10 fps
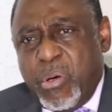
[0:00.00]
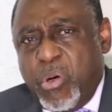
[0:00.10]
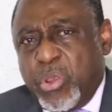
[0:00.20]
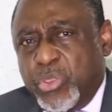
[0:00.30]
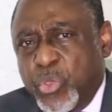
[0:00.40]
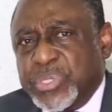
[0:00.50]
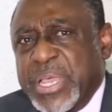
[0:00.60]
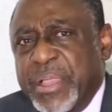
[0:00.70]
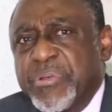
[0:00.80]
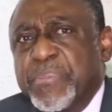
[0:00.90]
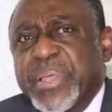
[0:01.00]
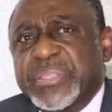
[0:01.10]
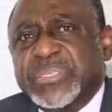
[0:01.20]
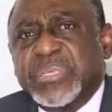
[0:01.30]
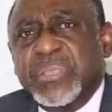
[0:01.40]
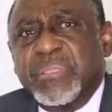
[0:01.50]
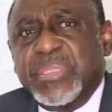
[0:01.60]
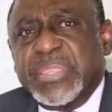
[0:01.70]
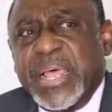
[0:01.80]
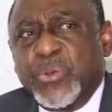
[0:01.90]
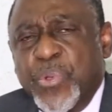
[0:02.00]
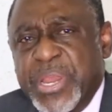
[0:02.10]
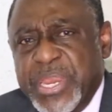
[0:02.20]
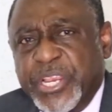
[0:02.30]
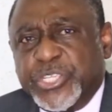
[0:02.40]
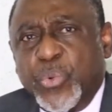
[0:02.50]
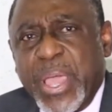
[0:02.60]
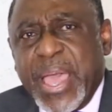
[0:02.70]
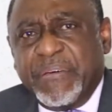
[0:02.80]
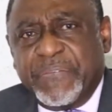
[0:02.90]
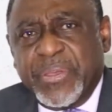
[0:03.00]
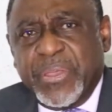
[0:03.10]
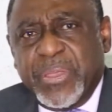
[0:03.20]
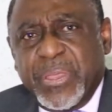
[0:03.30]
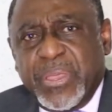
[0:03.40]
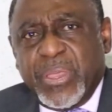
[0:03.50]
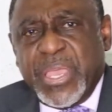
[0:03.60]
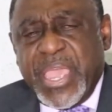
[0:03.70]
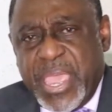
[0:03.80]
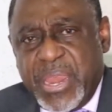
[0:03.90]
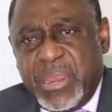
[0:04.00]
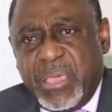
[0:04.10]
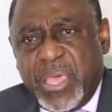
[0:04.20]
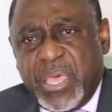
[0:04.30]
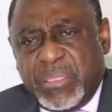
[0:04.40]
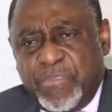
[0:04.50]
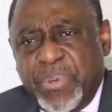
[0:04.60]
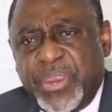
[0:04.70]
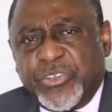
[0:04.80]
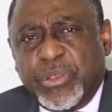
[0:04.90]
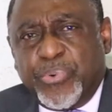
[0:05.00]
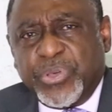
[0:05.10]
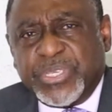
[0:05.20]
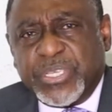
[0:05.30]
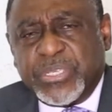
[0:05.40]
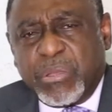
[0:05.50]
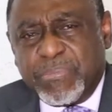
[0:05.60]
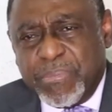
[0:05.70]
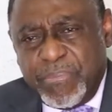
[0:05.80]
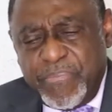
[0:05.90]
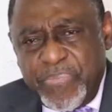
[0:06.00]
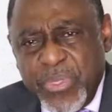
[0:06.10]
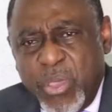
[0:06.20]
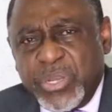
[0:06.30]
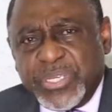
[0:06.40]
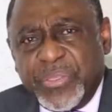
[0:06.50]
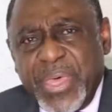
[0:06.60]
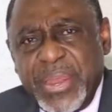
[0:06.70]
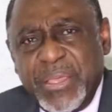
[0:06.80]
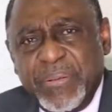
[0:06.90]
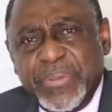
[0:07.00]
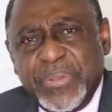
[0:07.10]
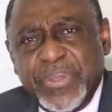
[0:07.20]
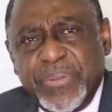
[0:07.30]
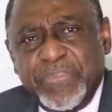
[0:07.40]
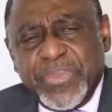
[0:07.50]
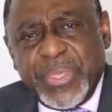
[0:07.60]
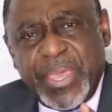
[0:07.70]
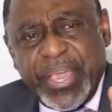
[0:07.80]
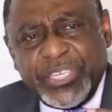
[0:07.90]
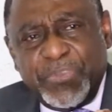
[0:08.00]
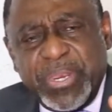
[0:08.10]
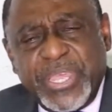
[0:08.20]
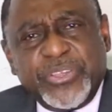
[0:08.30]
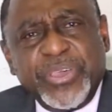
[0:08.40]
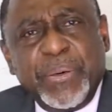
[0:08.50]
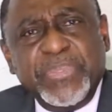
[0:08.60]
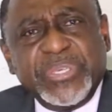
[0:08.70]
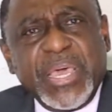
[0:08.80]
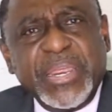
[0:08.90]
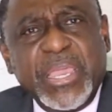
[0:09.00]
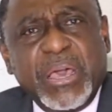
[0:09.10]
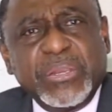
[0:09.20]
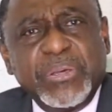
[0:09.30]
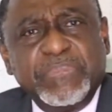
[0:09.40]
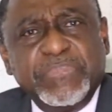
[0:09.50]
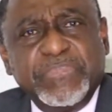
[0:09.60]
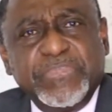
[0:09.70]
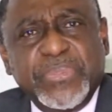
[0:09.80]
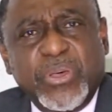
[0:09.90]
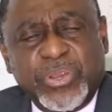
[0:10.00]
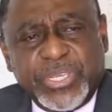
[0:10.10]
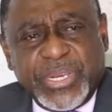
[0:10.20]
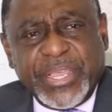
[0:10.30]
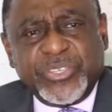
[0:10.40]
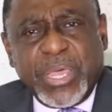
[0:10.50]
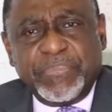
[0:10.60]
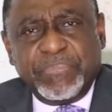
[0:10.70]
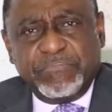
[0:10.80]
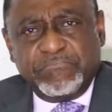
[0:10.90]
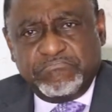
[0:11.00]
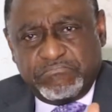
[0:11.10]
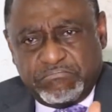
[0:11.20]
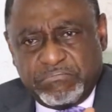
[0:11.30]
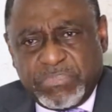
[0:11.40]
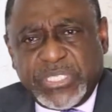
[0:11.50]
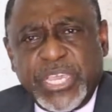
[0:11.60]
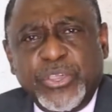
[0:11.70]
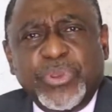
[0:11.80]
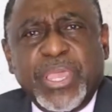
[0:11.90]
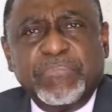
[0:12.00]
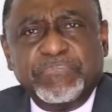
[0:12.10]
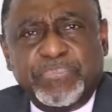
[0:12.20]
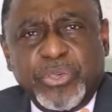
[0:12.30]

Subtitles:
on those agreements that we need to have in the mediation process. Until then, here is Mediator Yemi signing out. Until next time, take good care. Be